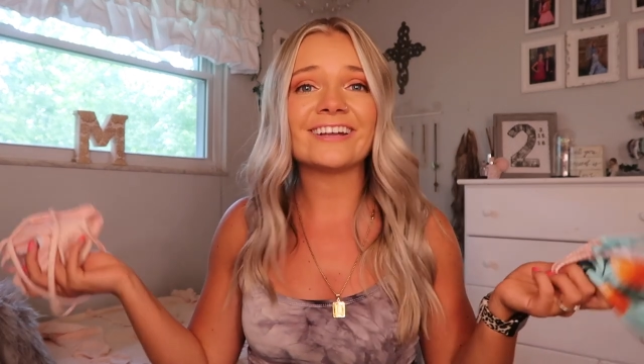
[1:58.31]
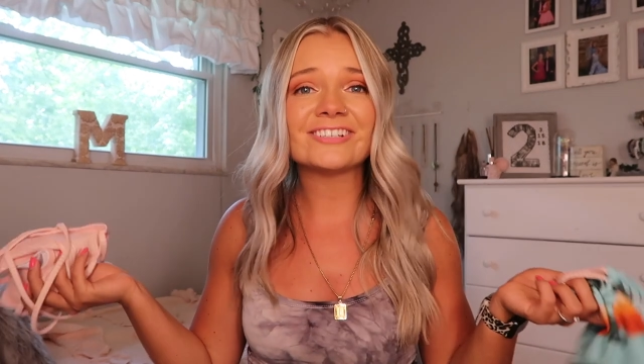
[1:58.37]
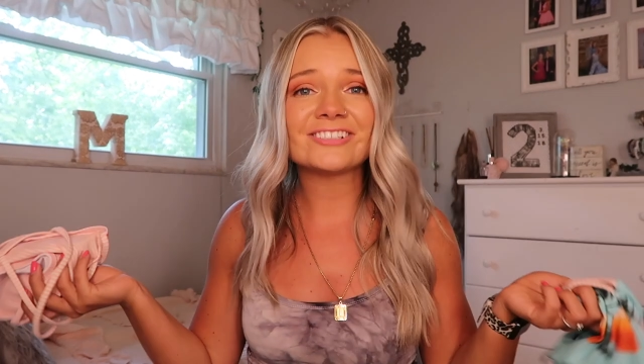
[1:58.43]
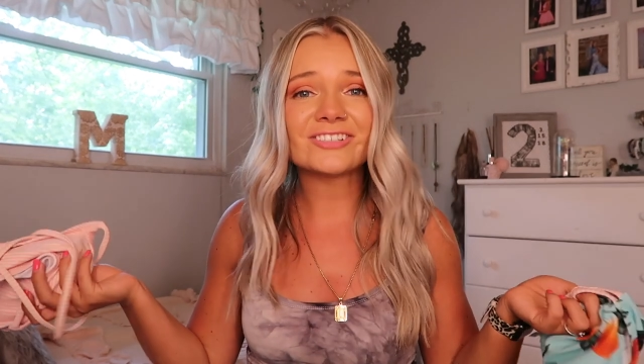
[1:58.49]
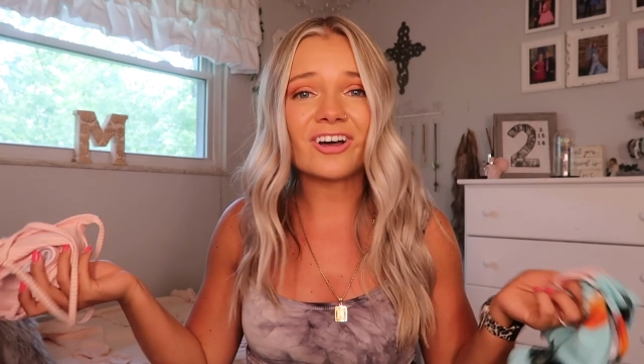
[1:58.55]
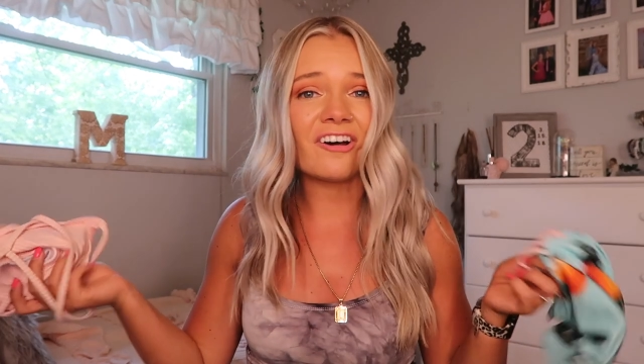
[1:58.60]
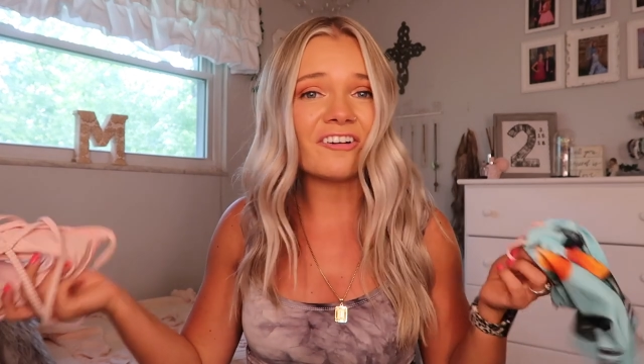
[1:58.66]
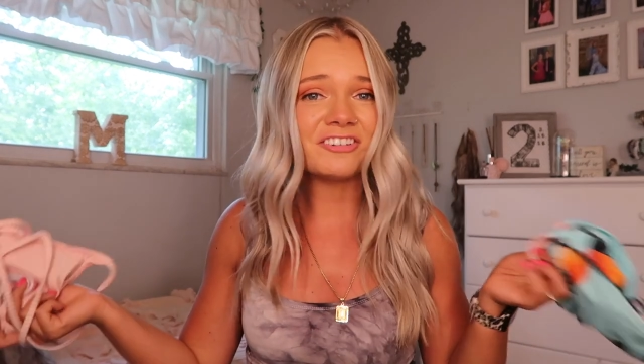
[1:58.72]
I
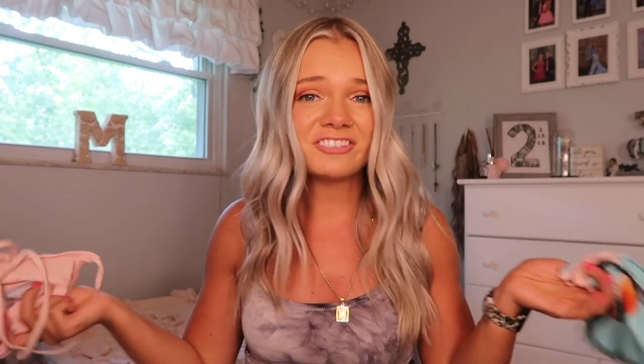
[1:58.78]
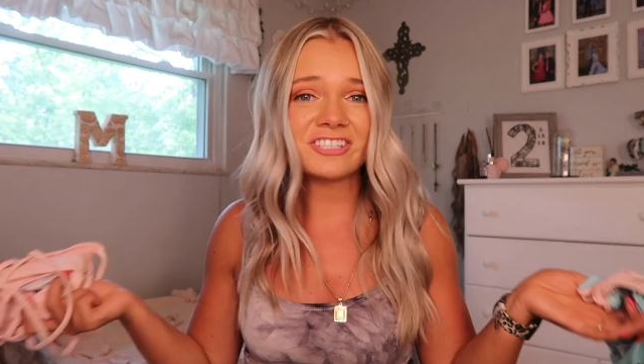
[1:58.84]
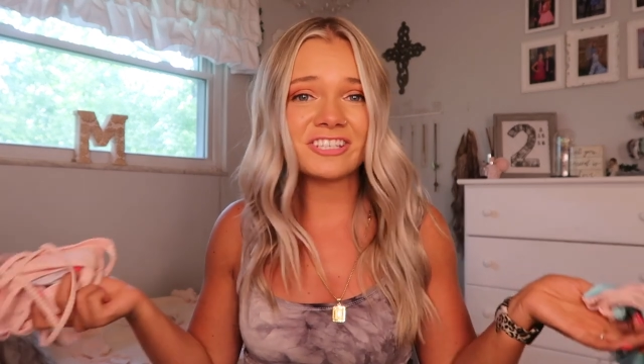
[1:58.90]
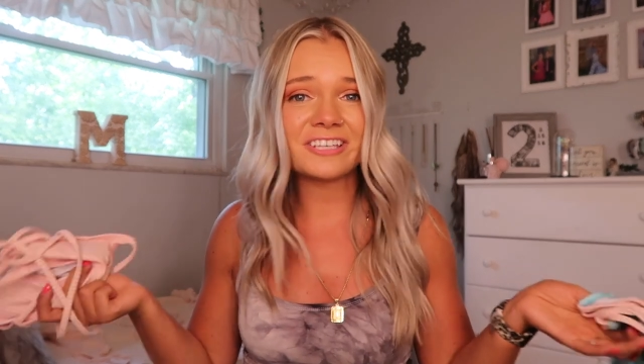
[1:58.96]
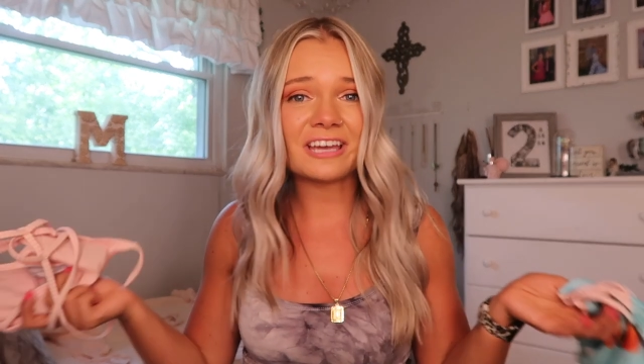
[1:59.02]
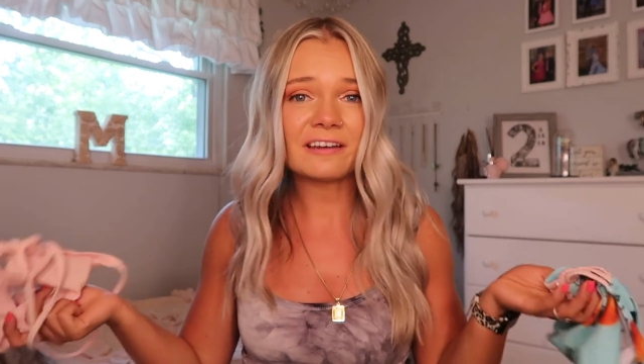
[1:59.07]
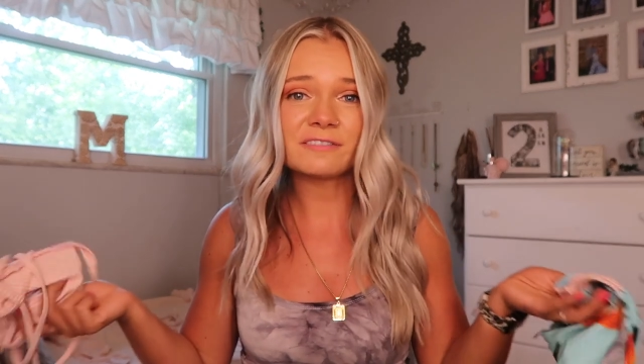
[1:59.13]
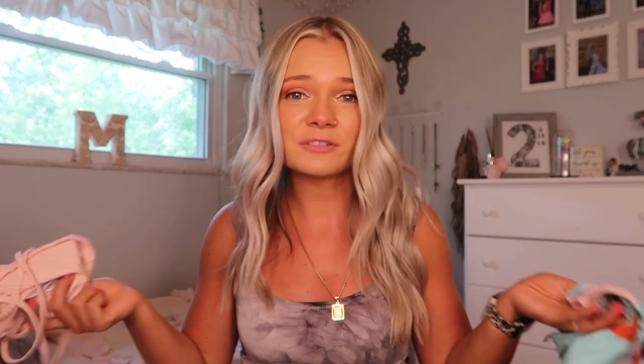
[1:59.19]
just
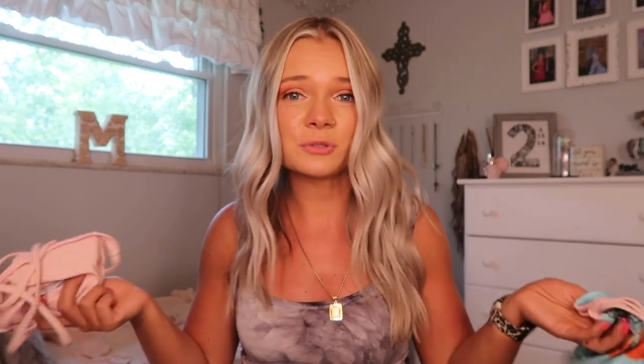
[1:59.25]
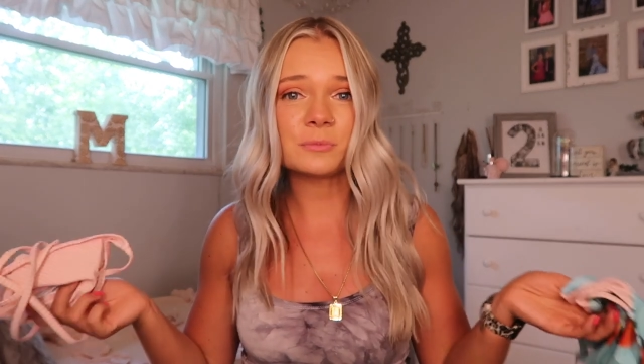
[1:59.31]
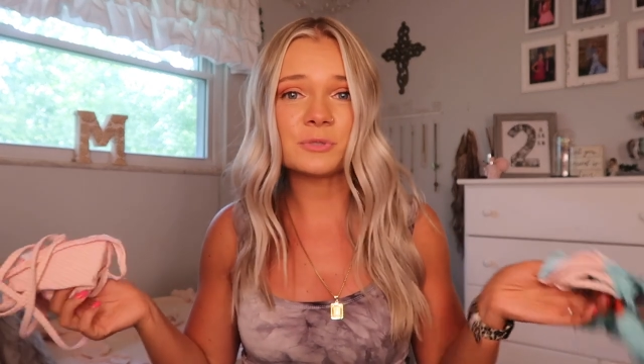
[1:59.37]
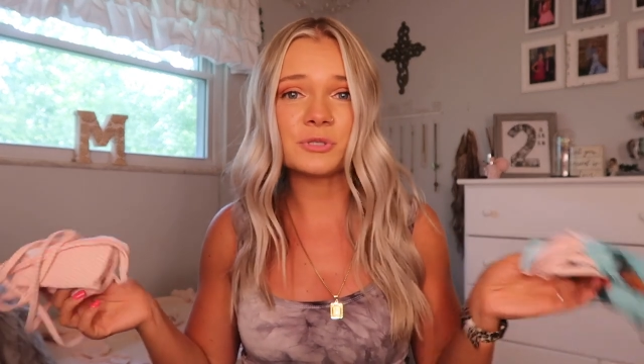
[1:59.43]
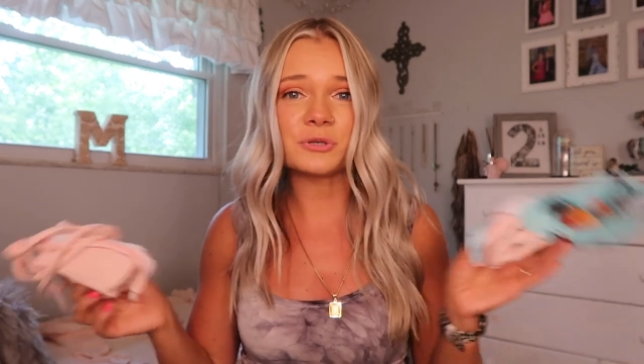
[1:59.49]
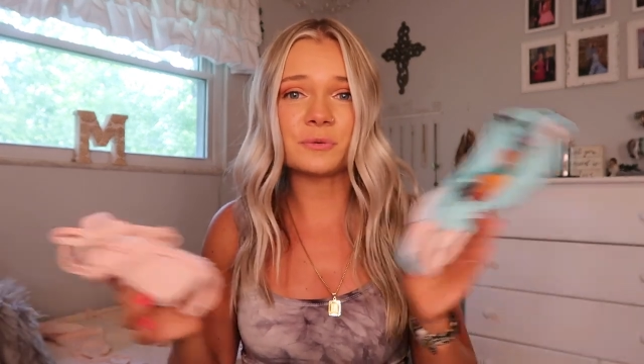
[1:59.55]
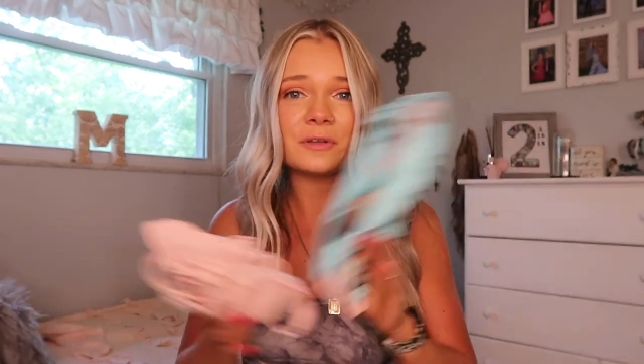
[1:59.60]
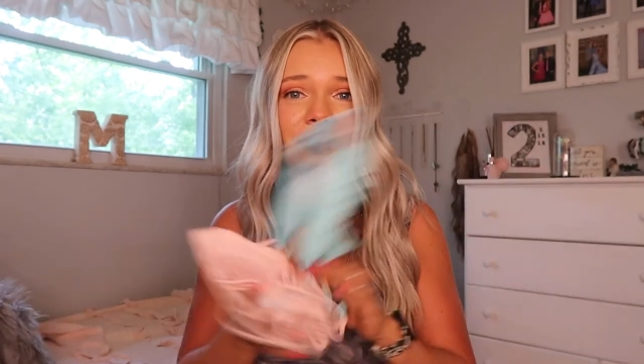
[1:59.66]
obviously have a
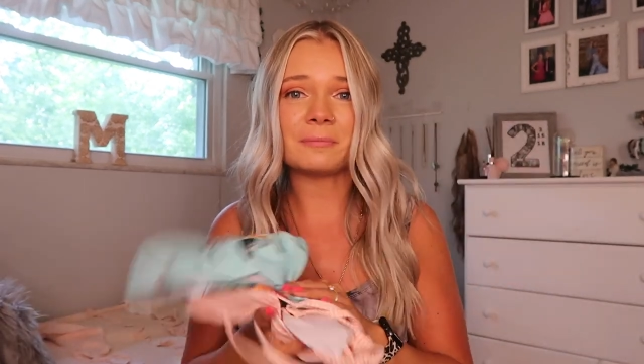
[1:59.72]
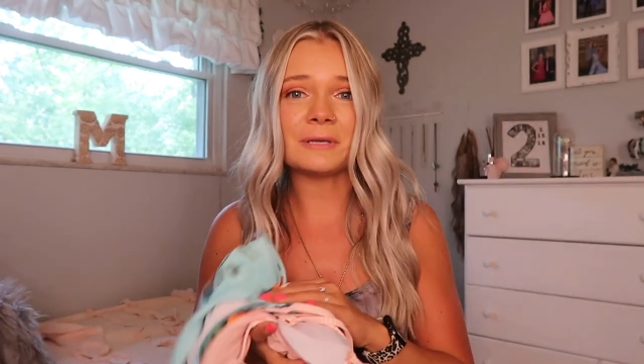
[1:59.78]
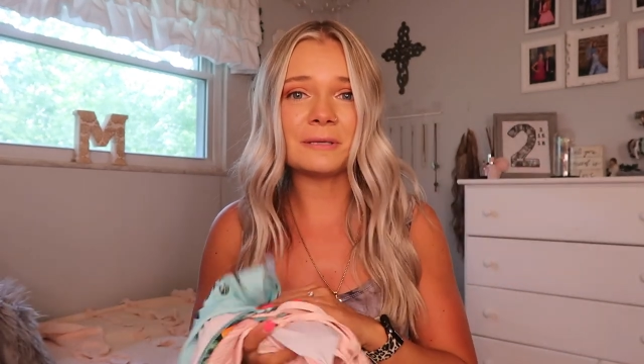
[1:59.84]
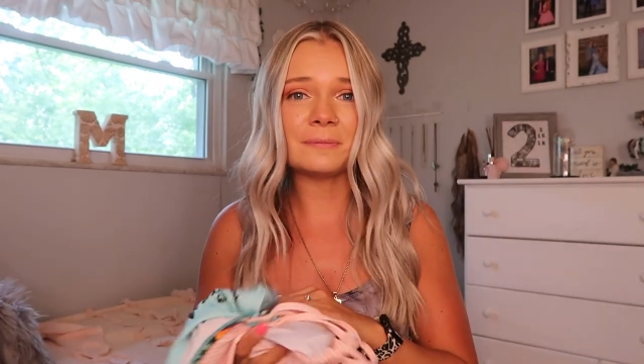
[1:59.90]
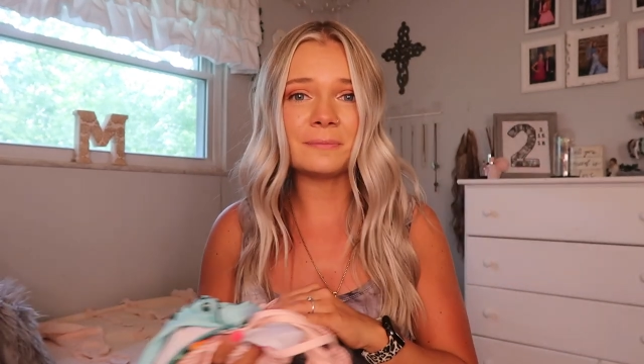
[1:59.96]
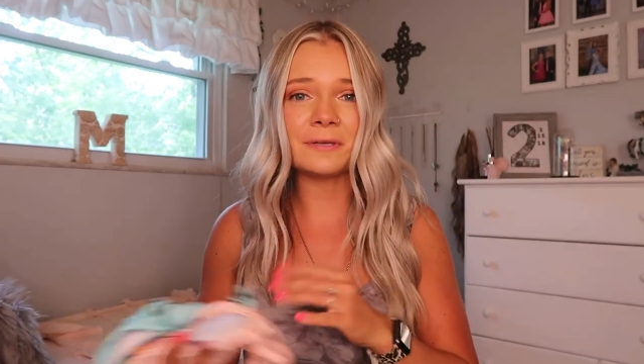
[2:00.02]
swimsuit with me